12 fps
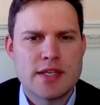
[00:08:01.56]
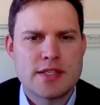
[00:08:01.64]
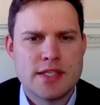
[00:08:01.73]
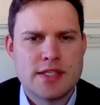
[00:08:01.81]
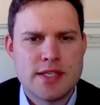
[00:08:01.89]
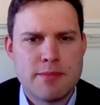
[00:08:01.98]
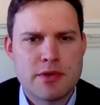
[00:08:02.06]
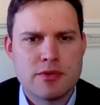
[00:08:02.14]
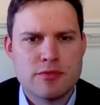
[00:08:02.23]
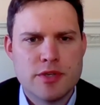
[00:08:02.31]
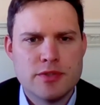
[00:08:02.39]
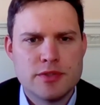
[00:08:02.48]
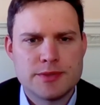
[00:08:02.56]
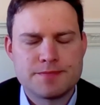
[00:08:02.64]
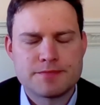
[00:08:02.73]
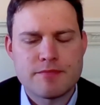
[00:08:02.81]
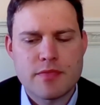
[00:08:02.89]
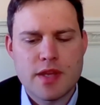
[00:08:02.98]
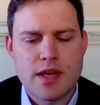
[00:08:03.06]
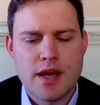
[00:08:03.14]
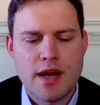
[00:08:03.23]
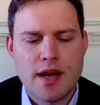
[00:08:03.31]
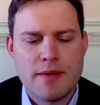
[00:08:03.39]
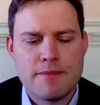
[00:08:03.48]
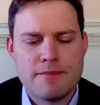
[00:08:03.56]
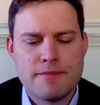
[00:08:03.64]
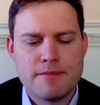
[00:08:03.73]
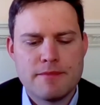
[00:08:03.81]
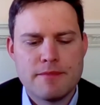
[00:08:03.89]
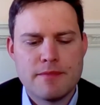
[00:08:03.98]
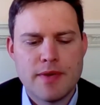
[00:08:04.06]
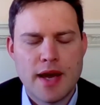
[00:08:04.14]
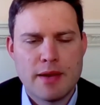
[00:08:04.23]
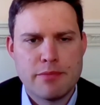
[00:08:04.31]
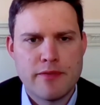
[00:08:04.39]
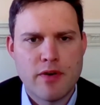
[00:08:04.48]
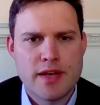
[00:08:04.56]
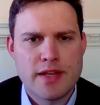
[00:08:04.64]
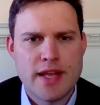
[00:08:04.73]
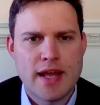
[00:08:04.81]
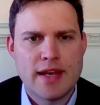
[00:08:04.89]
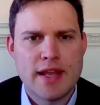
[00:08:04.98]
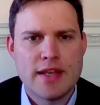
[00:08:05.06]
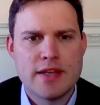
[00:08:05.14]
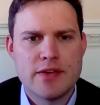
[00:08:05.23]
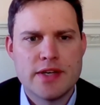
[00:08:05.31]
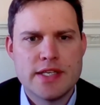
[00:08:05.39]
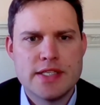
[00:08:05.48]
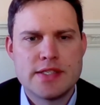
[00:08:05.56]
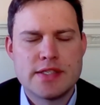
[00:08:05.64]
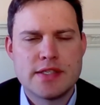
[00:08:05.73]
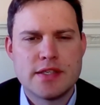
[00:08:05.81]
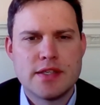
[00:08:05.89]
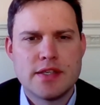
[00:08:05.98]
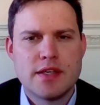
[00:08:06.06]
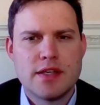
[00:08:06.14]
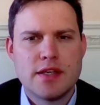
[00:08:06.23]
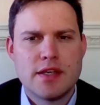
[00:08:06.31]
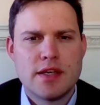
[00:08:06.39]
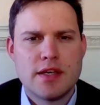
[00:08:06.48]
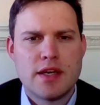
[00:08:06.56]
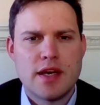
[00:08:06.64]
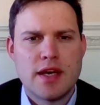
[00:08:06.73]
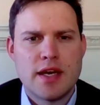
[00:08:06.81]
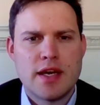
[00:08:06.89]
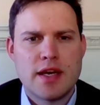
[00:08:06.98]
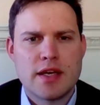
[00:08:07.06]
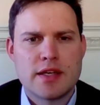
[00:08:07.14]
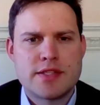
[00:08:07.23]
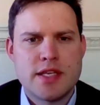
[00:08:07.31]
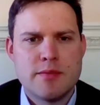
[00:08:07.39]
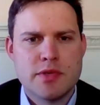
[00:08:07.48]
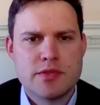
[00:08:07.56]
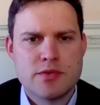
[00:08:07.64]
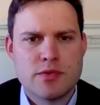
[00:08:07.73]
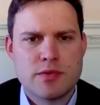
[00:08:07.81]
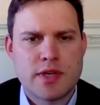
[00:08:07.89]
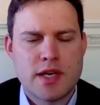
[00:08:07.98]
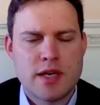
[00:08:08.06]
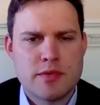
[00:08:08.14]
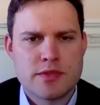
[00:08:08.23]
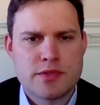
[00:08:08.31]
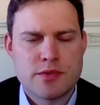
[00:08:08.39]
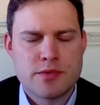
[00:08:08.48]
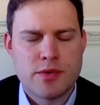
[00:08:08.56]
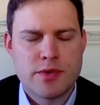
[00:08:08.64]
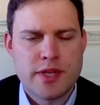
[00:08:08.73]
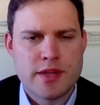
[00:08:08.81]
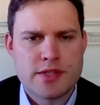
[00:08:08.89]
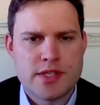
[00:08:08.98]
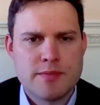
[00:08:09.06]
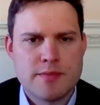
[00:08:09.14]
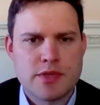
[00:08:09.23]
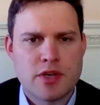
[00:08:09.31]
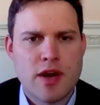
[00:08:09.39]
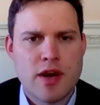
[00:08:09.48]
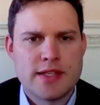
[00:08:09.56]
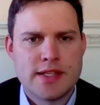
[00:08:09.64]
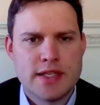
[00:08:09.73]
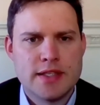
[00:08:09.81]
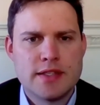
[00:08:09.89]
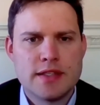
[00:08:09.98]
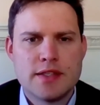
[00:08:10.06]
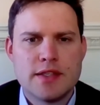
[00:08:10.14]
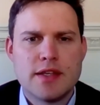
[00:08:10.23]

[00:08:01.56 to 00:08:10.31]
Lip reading: the typical route, and provided that lender is CBILS or CLIBLS or the other schemes accredited.